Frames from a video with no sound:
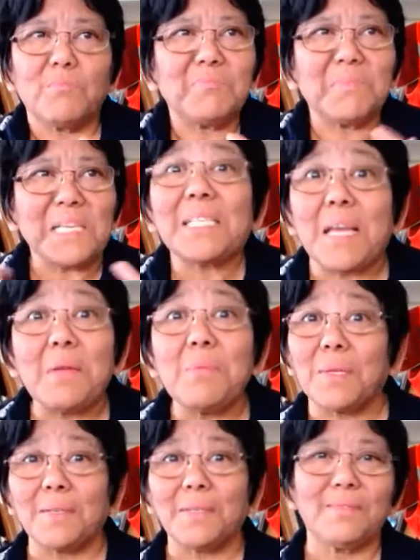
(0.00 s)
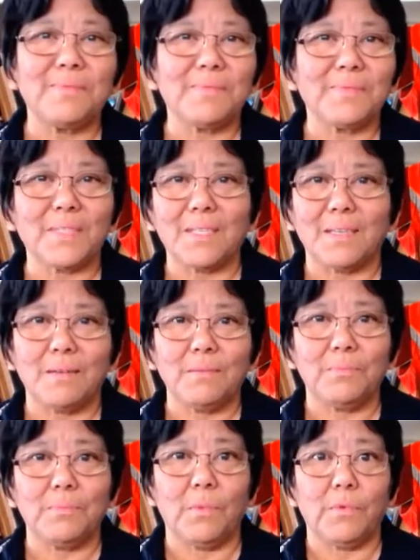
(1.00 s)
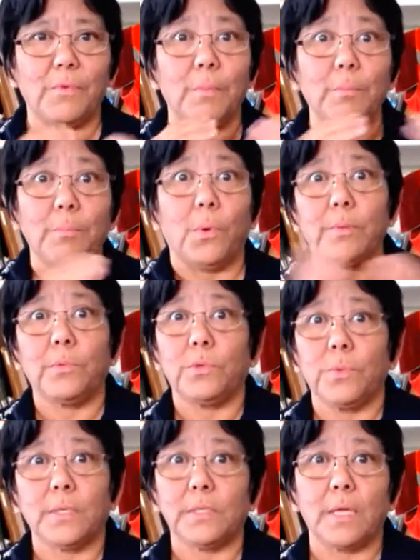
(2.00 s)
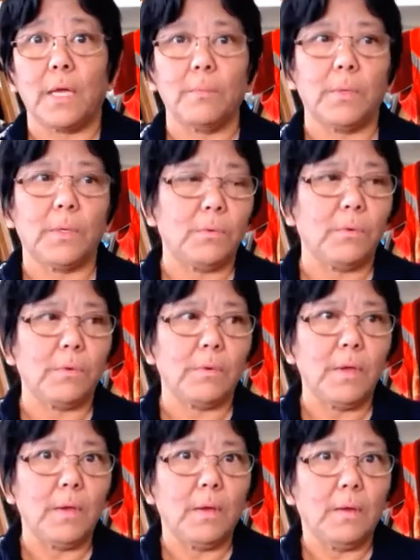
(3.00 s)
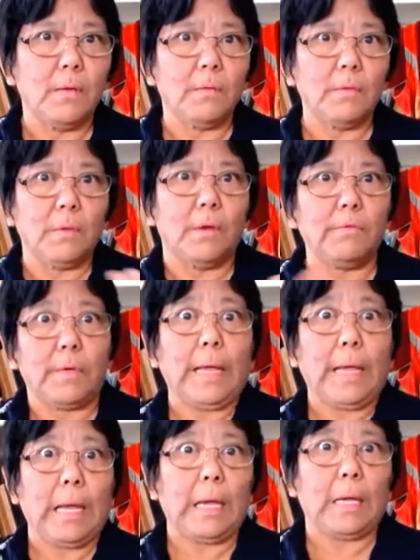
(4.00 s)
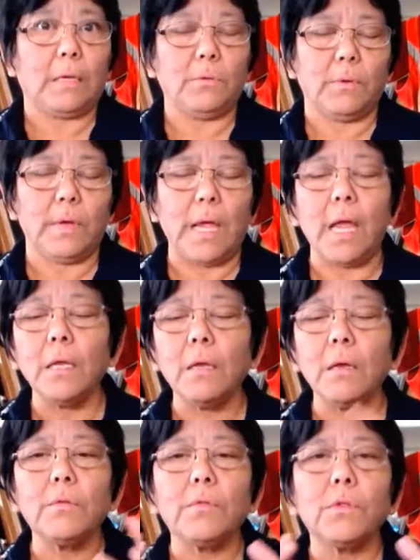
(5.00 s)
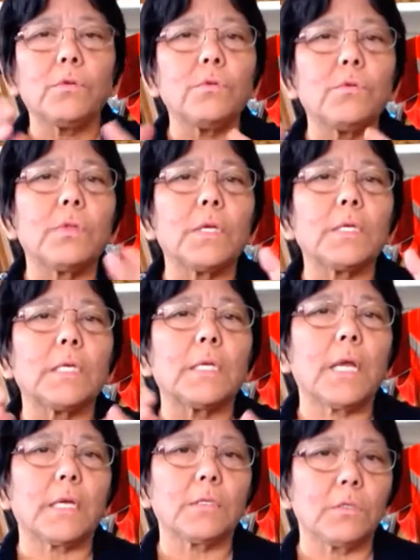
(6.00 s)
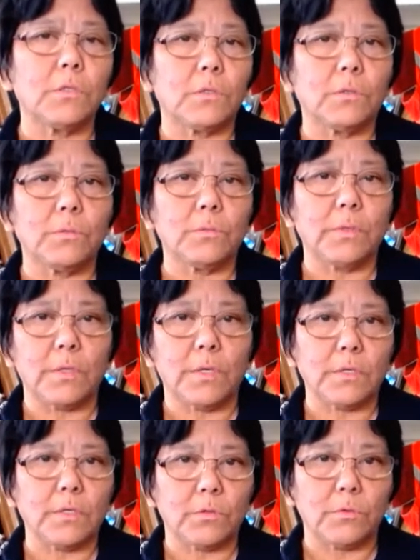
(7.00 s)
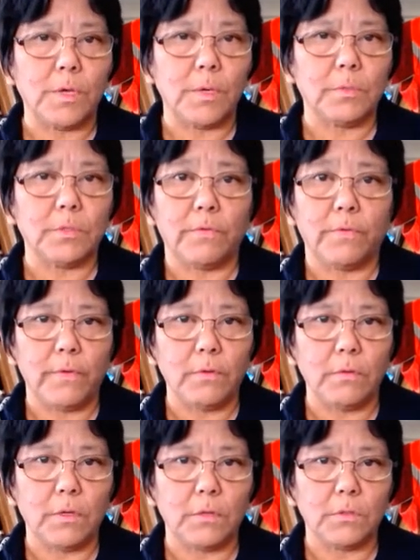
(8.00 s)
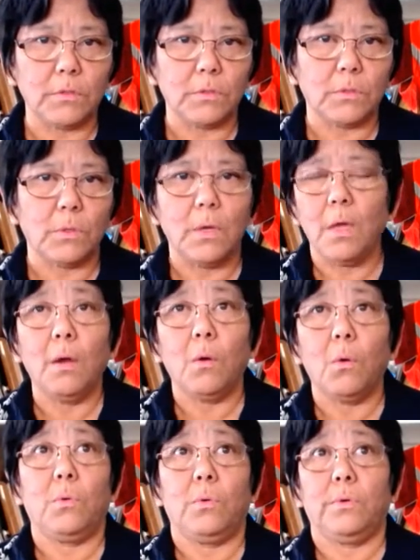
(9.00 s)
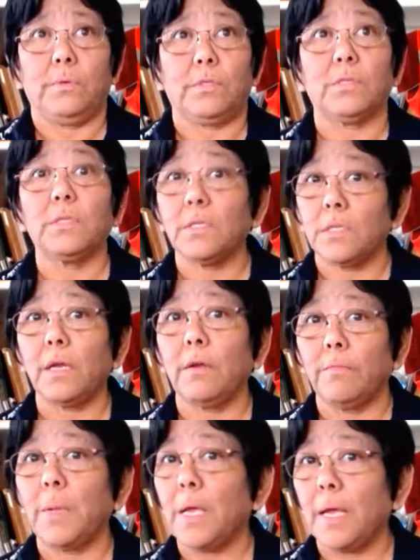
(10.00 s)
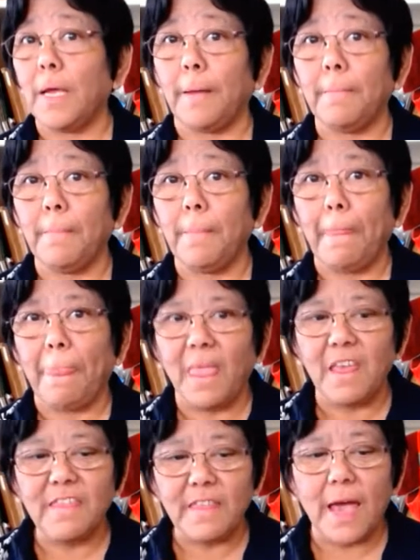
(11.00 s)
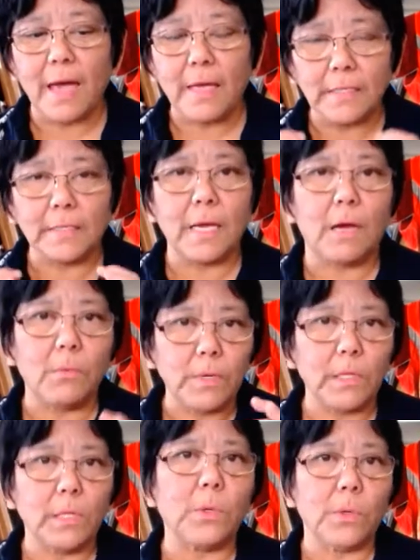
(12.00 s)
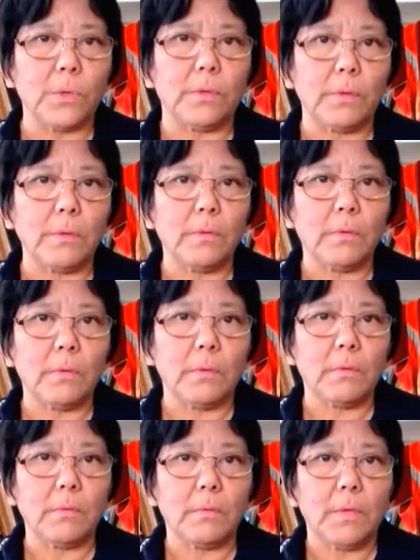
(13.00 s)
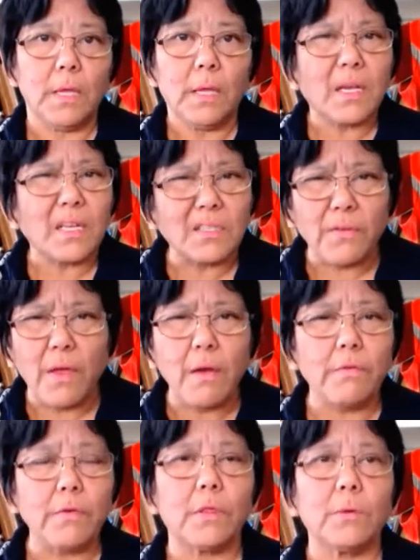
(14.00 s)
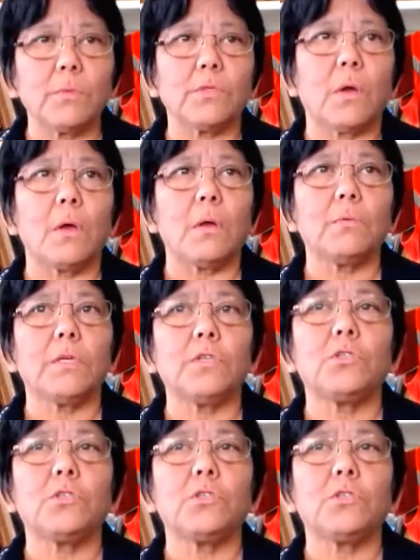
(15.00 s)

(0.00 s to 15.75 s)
excitement, from boredom to excitement, or love to hate, or any of the two things that has to do with the extremes of feelings or just state of being. And that is how we learn. Because if everything was always